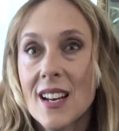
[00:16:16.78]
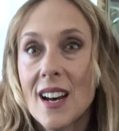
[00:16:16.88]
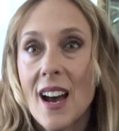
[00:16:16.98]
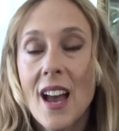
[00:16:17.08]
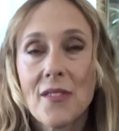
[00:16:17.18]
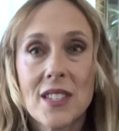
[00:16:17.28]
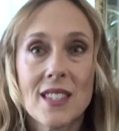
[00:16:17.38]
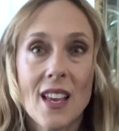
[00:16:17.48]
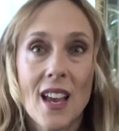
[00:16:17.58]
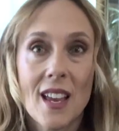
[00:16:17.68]
I have to
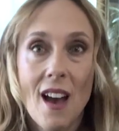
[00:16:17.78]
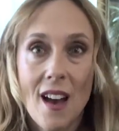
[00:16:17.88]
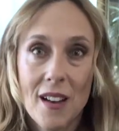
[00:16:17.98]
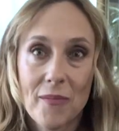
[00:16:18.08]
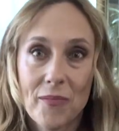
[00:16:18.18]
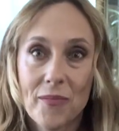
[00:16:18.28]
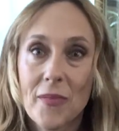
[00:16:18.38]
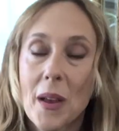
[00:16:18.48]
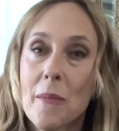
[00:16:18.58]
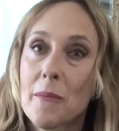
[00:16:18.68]
say,
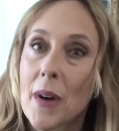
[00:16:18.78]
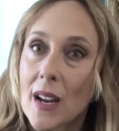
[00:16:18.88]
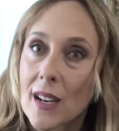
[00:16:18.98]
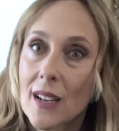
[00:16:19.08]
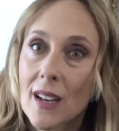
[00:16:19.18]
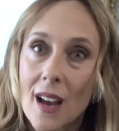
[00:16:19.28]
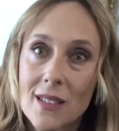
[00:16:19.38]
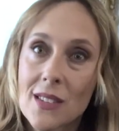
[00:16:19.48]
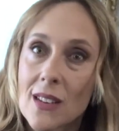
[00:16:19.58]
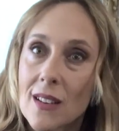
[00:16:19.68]
Maia
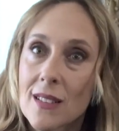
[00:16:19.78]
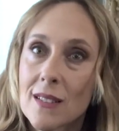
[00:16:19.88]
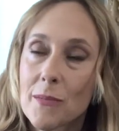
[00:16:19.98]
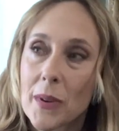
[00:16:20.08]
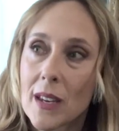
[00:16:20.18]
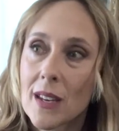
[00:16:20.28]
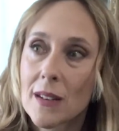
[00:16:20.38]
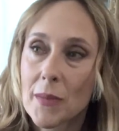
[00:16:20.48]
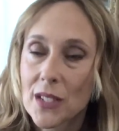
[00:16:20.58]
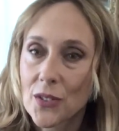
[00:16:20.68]
has
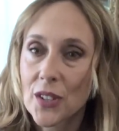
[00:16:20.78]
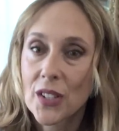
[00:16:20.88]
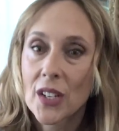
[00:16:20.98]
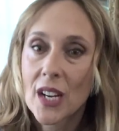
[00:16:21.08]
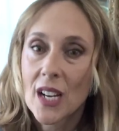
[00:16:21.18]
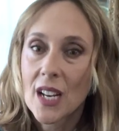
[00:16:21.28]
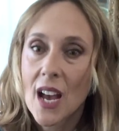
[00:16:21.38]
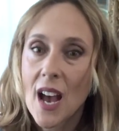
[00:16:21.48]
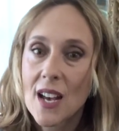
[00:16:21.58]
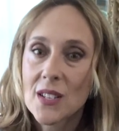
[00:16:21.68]
been, my daughter,
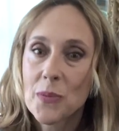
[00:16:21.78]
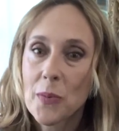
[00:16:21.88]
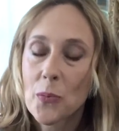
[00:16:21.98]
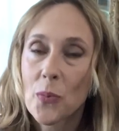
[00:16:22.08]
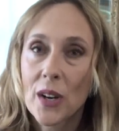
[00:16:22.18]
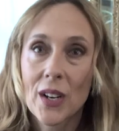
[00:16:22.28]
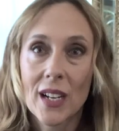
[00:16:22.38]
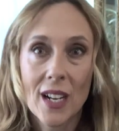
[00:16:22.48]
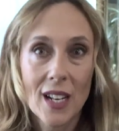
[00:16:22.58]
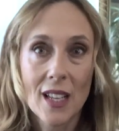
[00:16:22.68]
has been
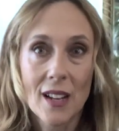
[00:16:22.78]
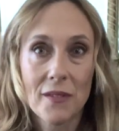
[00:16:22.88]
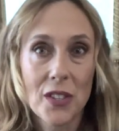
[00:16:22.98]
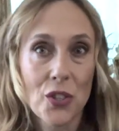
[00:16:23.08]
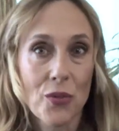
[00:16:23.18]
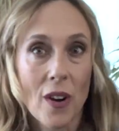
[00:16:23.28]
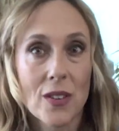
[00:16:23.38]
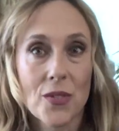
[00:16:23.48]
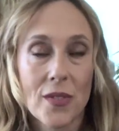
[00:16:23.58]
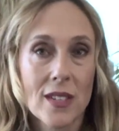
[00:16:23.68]
wearing a lot of the
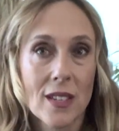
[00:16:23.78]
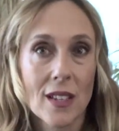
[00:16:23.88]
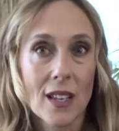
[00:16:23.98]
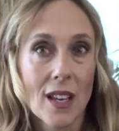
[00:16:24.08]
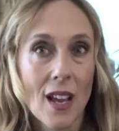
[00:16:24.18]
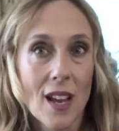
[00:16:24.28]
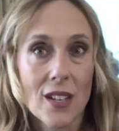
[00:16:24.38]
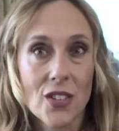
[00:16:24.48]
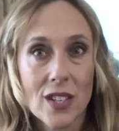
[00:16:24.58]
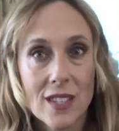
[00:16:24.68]
shrugs recently, and
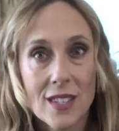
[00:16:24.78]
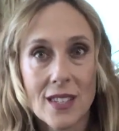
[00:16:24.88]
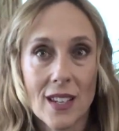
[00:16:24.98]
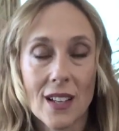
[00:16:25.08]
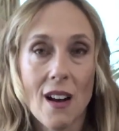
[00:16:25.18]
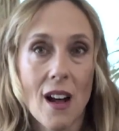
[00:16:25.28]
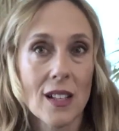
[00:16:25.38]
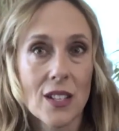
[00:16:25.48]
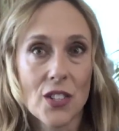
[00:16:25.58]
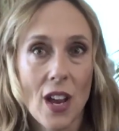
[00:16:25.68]
she's in
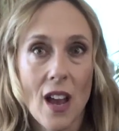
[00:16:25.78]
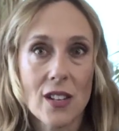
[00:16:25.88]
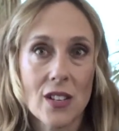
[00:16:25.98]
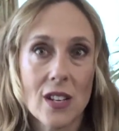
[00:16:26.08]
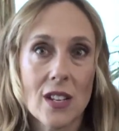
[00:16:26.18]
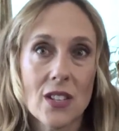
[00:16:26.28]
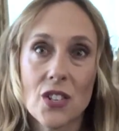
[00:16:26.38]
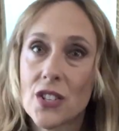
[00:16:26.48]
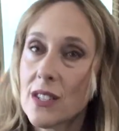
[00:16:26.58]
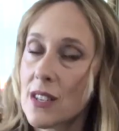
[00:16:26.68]
college, and
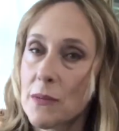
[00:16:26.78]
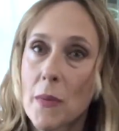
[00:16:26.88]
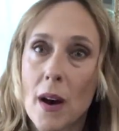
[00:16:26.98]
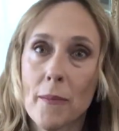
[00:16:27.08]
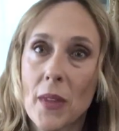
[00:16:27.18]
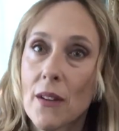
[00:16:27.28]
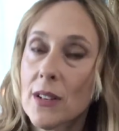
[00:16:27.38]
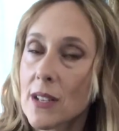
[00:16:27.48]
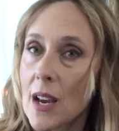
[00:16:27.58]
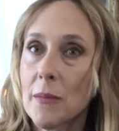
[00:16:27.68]
she says, Mom, every
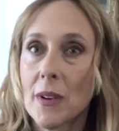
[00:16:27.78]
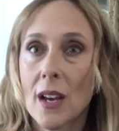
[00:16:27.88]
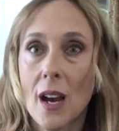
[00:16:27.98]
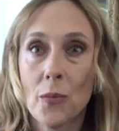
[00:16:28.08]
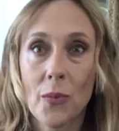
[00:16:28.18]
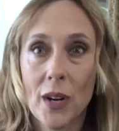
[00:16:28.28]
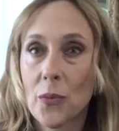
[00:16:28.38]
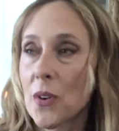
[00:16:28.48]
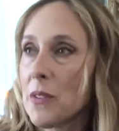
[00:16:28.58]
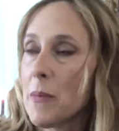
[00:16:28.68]
time I wear
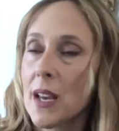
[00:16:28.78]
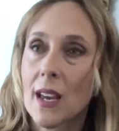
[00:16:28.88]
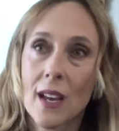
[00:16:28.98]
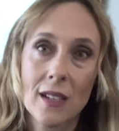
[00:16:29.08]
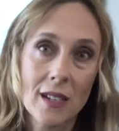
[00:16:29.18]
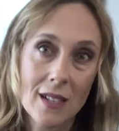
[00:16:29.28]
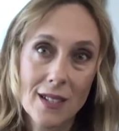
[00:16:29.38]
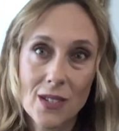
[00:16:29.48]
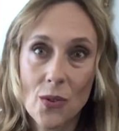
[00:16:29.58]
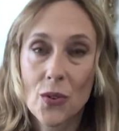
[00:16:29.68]
one of my hand
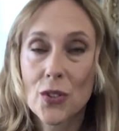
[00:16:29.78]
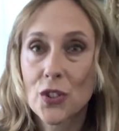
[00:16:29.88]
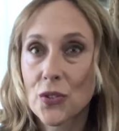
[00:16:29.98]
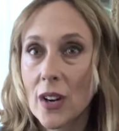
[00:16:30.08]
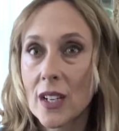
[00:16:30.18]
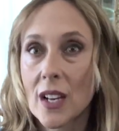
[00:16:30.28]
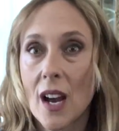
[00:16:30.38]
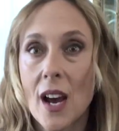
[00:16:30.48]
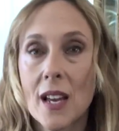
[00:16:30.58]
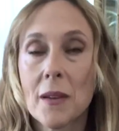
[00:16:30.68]
knits or a shrug,
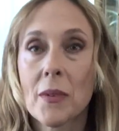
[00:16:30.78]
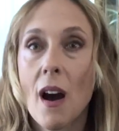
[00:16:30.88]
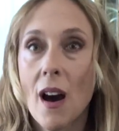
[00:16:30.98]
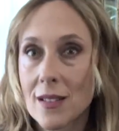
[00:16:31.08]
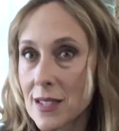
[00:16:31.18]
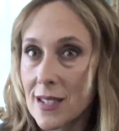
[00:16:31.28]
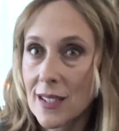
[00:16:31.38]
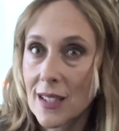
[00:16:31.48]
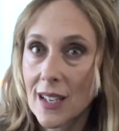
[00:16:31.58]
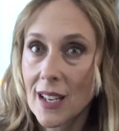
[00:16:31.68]
I am
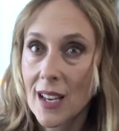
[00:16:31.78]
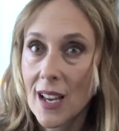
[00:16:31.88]
constantly